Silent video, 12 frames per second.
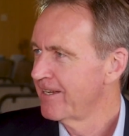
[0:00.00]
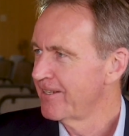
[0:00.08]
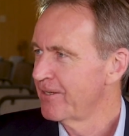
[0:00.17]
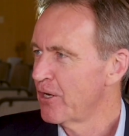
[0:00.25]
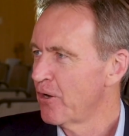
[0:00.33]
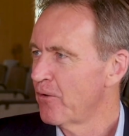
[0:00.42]

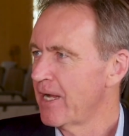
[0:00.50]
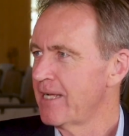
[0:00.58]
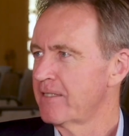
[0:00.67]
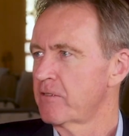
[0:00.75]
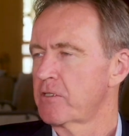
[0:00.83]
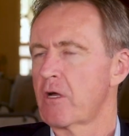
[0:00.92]

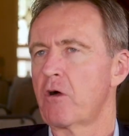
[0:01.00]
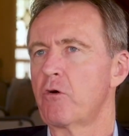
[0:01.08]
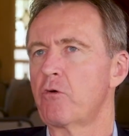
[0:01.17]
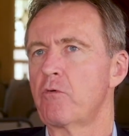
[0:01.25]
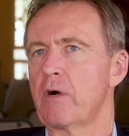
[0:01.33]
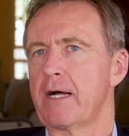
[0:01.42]
and
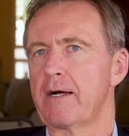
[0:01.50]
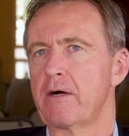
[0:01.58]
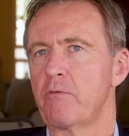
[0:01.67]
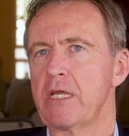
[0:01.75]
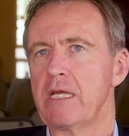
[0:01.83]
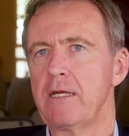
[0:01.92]

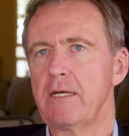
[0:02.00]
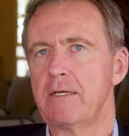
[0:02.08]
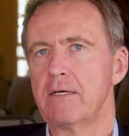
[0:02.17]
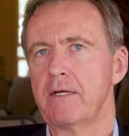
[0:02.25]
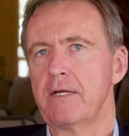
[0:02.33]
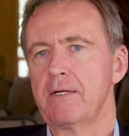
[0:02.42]
so we
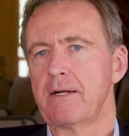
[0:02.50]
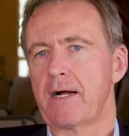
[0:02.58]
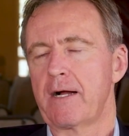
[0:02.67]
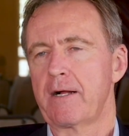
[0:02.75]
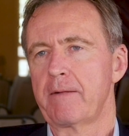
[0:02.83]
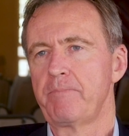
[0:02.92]
need
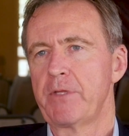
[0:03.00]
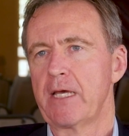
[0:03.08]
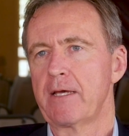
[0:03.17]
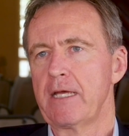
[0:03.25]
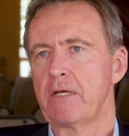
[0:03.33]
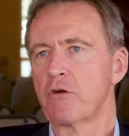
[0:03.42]

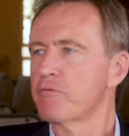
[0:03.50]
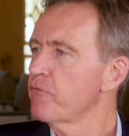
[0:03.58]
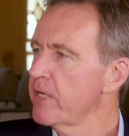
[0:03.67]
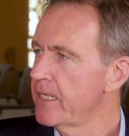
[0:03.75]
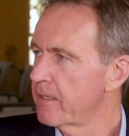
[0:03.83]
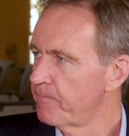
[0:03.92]
the inner
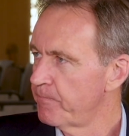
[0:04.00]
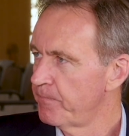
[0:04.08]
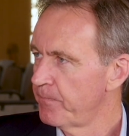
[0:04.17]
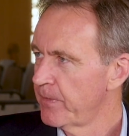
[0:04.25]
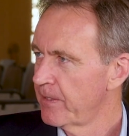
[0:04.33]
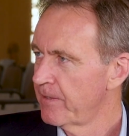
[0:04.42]
freedom
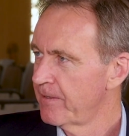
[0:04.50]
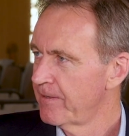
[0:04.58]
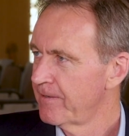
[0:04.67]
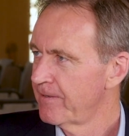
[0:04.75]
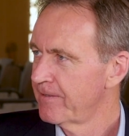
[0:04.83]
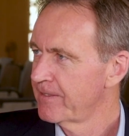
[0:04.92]

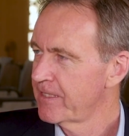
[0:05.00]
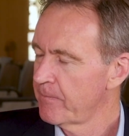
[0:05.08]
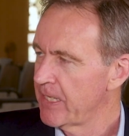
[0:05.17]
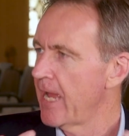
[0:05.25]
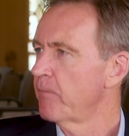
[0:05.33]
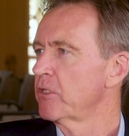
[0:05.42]
to
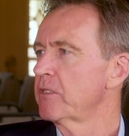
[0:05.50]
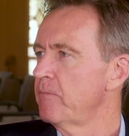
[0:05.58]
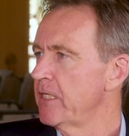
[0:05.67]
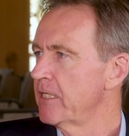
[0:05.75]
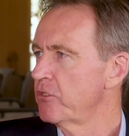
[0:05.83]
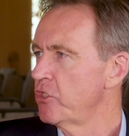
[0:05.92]
be able to
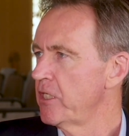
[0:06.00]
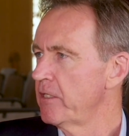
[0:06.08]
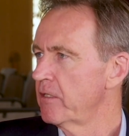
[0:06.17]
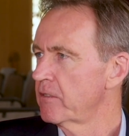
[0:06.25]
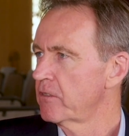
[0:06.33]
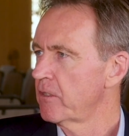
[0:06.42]
be
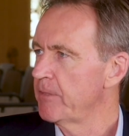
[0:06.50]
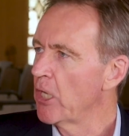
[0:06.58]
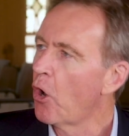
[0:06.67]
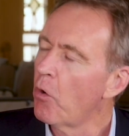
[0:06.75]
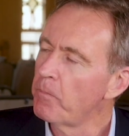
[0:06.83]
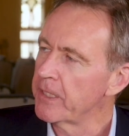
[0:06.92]
ingenious, to be
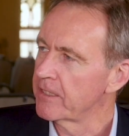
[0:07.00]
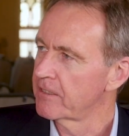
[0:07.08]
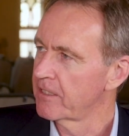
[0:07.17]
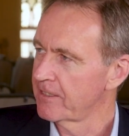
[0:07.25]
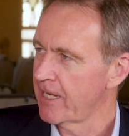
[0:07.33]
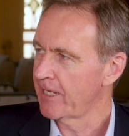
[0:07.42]
open
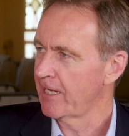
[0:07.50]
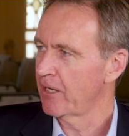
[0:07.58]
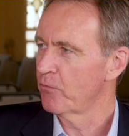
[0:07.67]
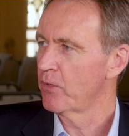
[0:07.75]
to taking a